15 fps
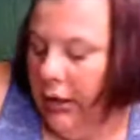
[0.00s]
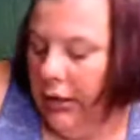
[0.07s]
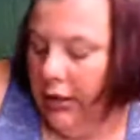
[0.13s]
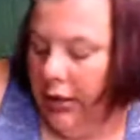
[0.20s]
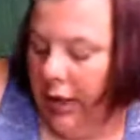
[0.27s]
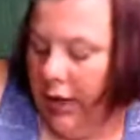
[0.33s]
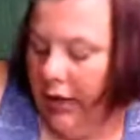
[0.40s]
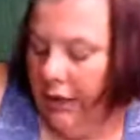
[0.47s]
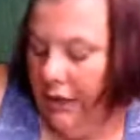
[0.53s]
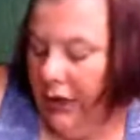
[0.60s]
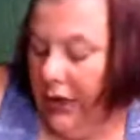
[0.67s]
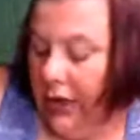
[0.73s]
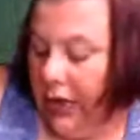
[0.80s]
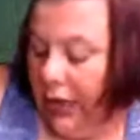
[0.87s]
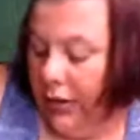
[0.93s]
live
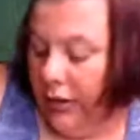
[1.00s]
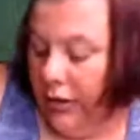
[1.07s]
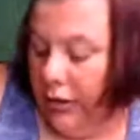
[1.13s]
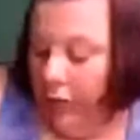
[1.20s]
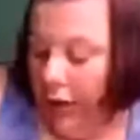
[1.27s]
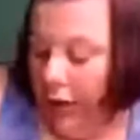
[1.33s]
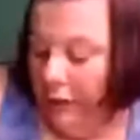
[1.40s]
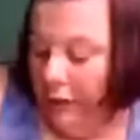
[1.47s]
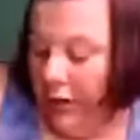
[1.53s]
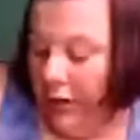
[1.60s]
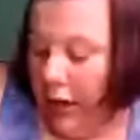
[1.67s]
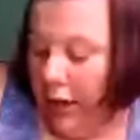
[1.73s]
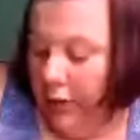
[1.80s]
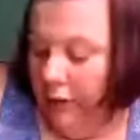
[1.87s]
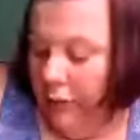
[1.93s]
today, this crafting
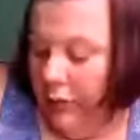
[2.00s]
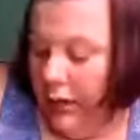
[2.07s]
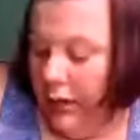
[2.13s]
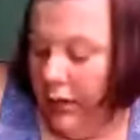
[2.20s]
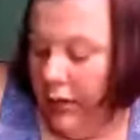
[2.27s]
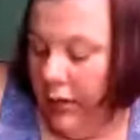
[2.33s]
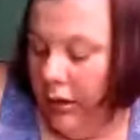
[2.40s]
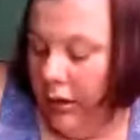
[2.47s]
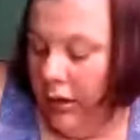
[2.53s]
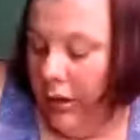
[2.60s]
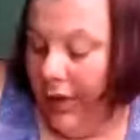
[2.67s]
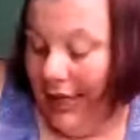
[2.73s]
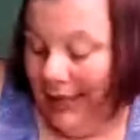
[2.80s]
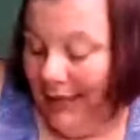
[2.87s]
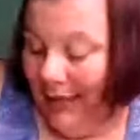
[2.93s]
live was
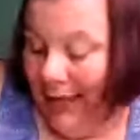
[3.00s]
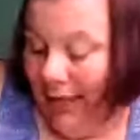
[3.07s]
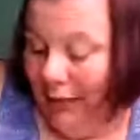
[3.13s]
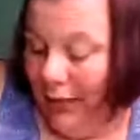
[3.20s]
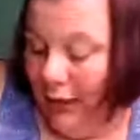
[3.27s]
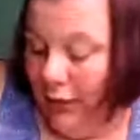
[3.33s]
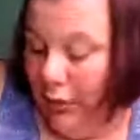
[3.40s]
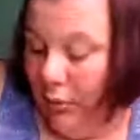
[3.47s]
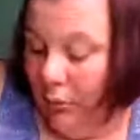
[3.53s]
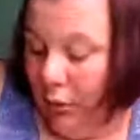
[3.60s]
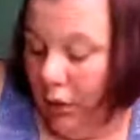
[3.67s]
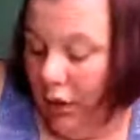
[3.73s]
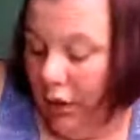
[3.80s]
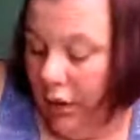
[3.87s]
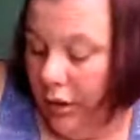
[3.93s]
testing out these new
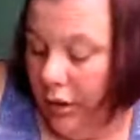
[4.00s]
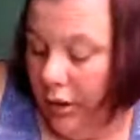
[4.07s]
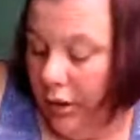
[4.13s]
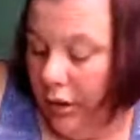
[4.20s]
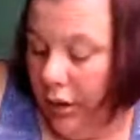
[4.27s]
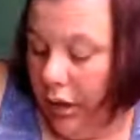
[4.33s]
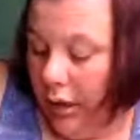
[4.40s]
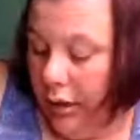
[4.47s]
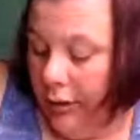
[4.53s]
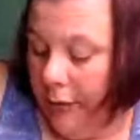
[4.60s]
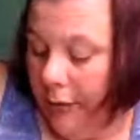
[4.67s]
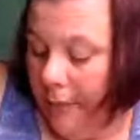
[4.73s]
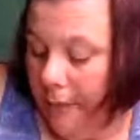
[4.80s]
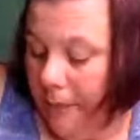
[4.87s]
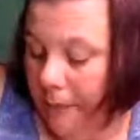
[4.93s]
markers.
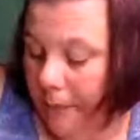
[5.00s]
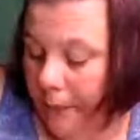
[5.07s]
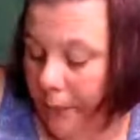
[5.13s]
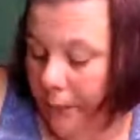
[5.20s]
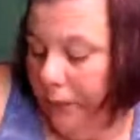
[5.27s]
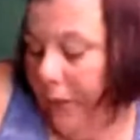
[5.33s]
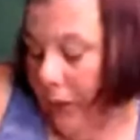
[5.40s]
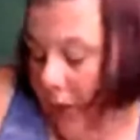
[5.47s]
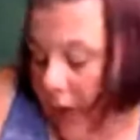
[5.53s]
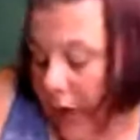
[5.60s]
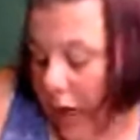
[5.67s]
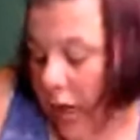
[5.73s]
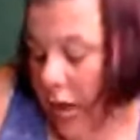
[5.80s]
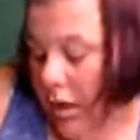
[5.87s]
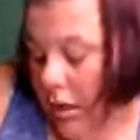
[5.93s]

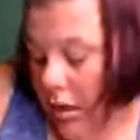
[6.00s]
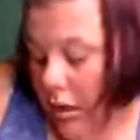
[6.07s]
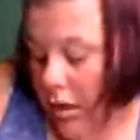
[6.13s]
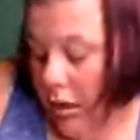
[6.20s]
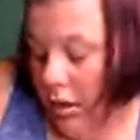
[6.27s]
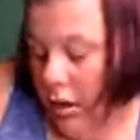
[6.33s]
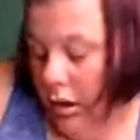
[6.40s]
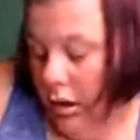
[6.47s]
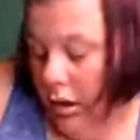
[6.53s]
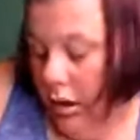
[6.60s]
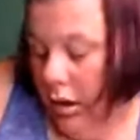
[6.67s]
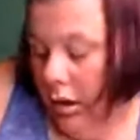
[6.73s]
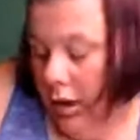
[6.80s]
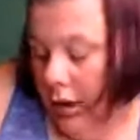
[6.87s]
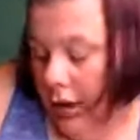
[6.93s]
And
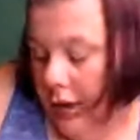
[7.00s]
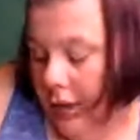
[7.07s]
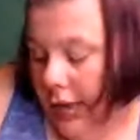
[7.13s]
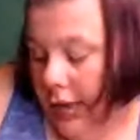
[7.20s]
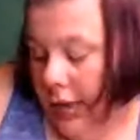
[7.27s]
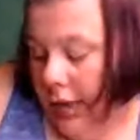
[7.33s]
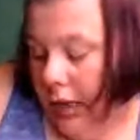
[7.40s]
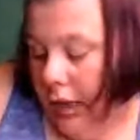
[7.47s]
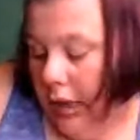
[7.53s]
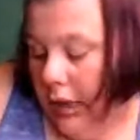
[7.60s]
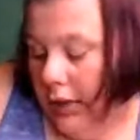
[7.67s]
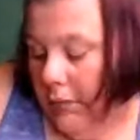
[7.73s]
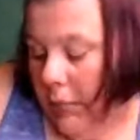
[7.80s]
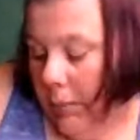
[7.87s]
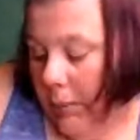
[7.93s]
like I say,
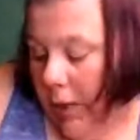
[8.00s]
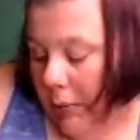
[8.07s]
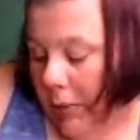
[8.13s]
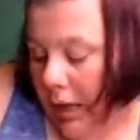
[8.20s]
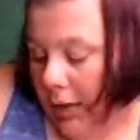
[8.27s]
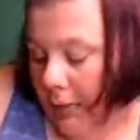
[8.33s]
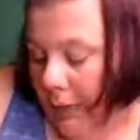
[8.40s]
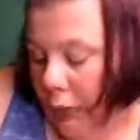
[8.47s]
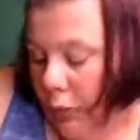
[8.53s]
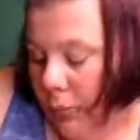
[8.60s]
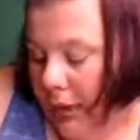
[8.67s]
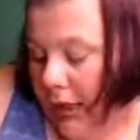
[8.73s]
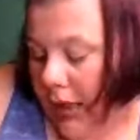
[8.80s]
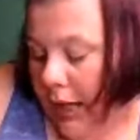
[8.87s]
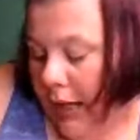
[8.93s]
my mom got them for
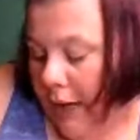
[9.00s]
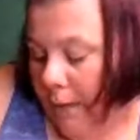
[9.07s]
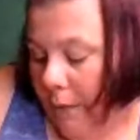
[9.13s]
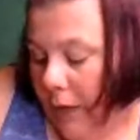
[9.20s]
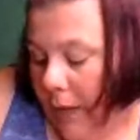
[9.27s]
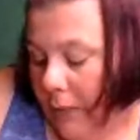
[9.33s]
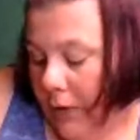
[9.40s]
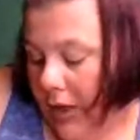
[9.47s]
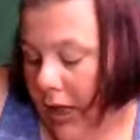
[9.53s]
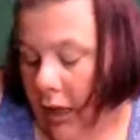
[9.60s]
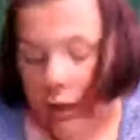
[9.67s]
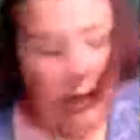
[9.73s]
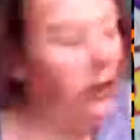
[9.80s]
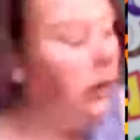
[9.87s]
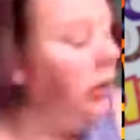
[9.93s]
me at Family
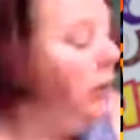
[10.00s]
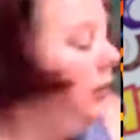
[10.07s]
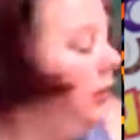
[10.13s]
Dollar.